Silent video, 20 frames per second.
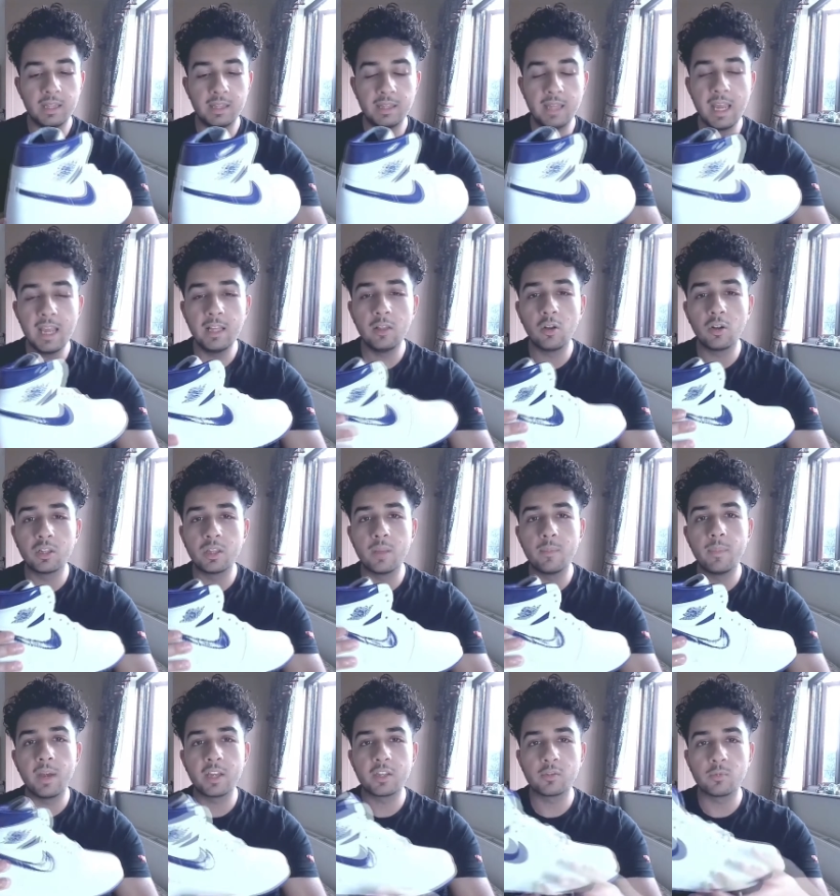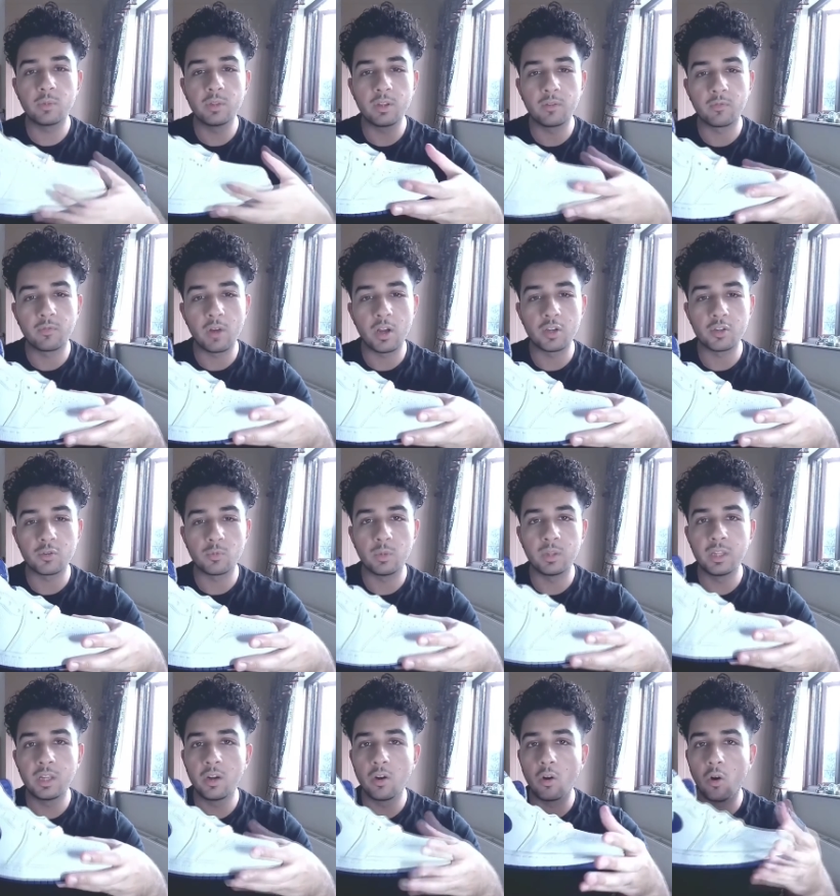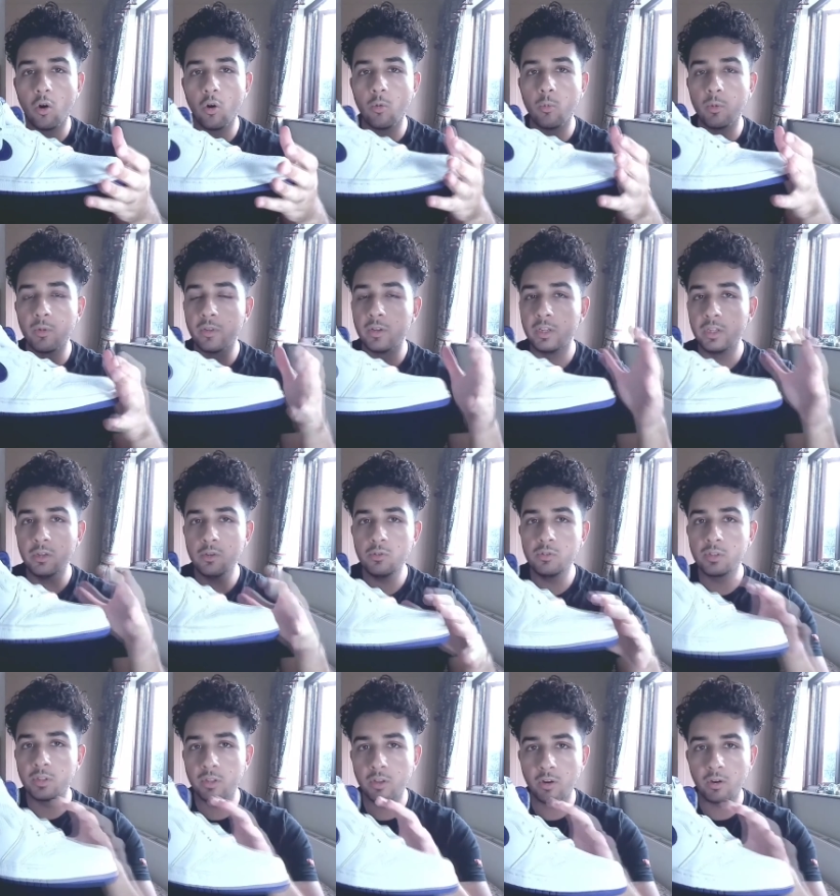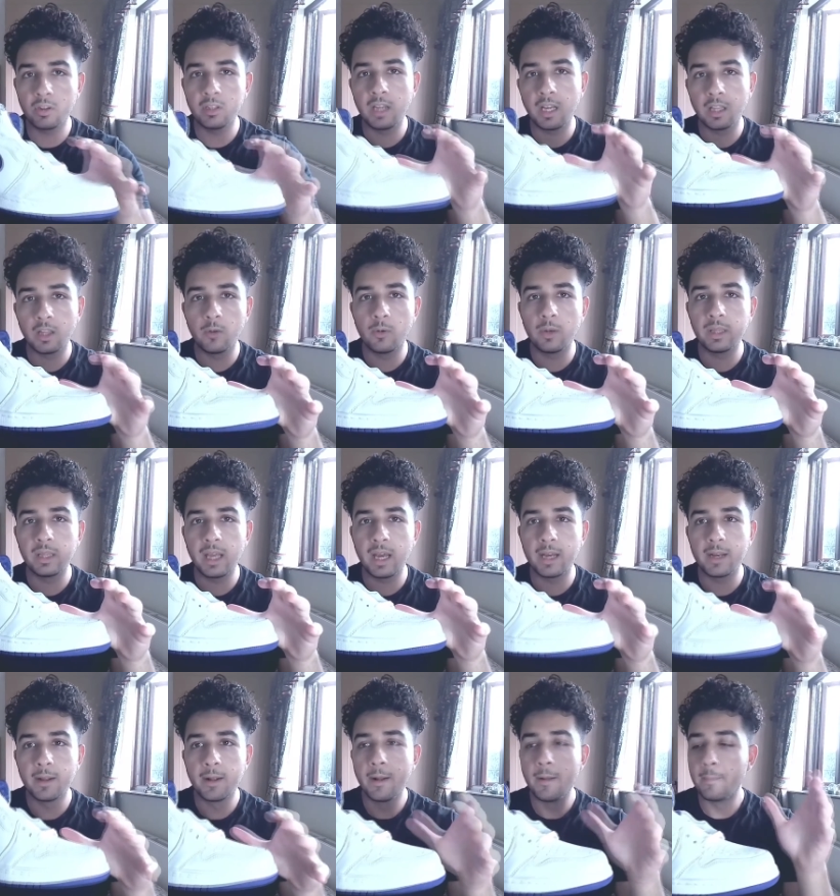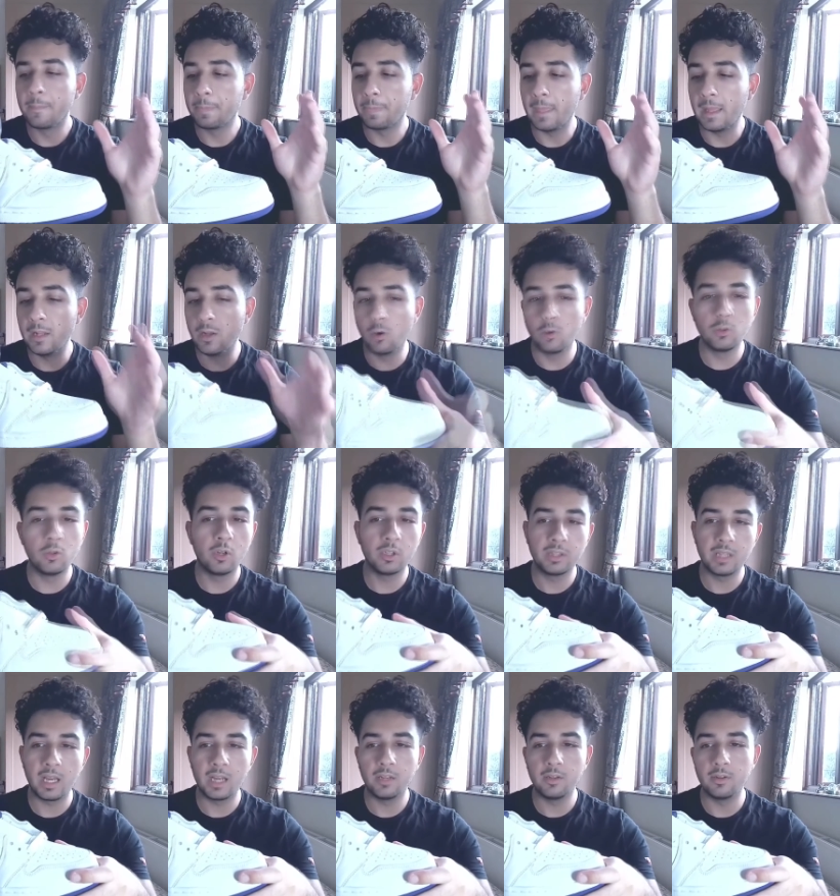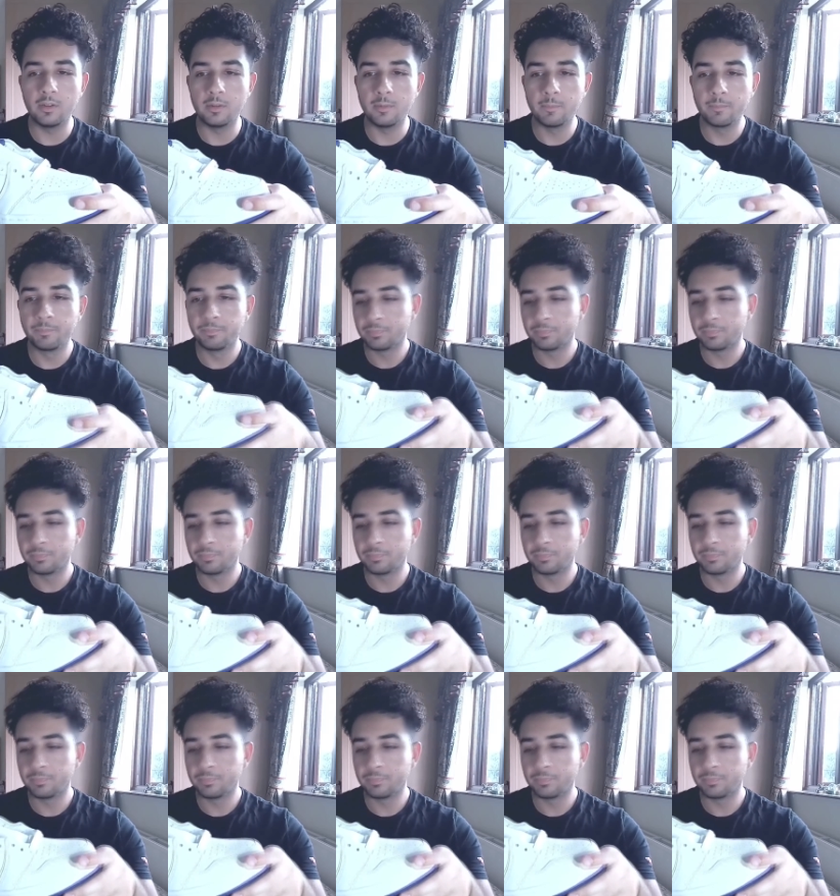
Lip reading: they look the best when they're fresh. When they're used and they're all yellow and that, they don't look that good.